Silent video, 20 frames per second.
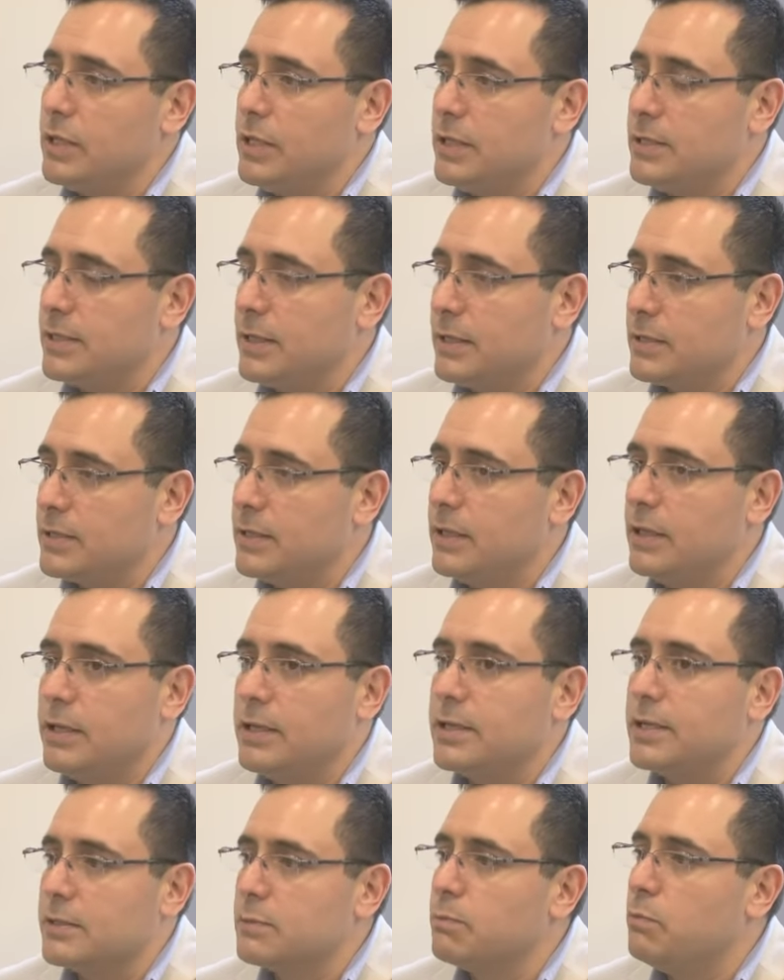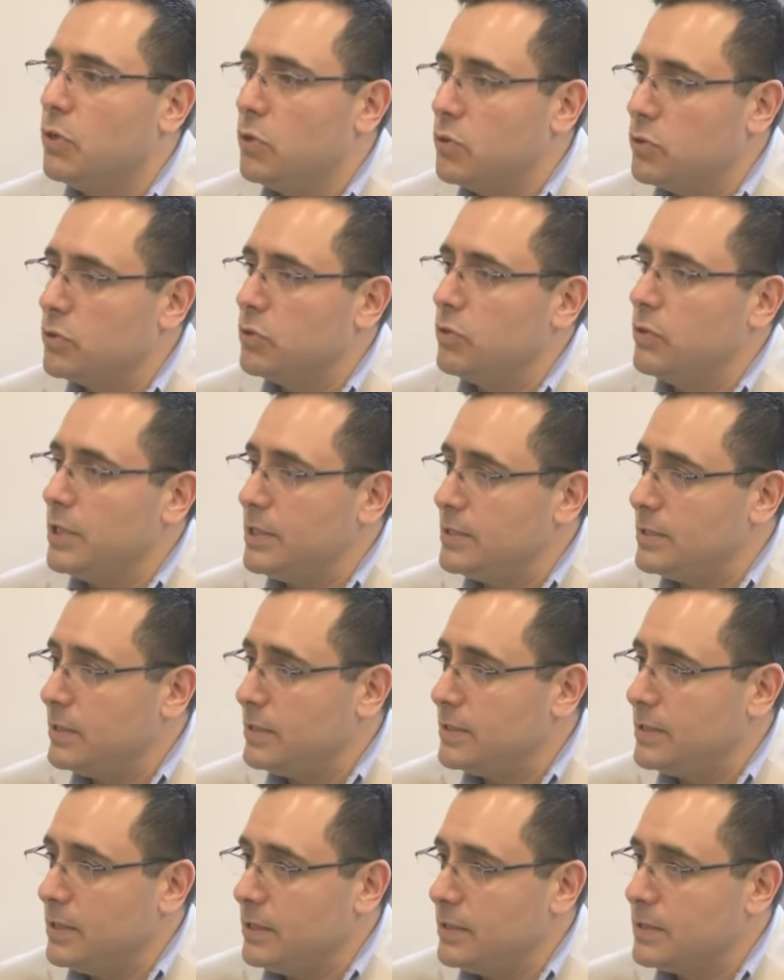is exposed to this
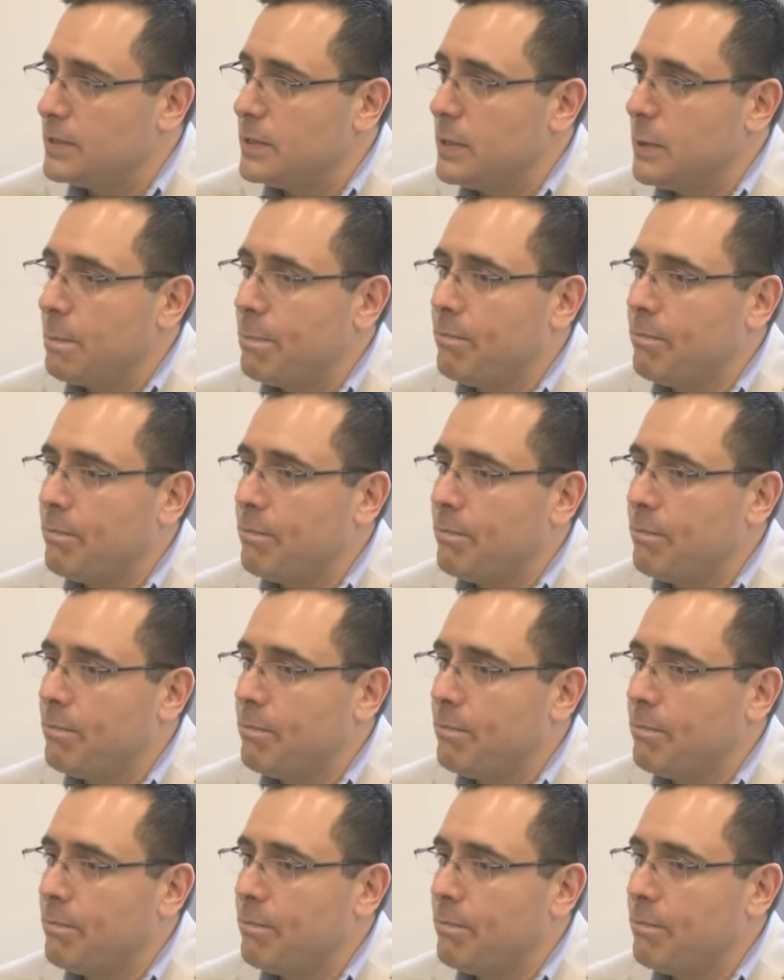disease.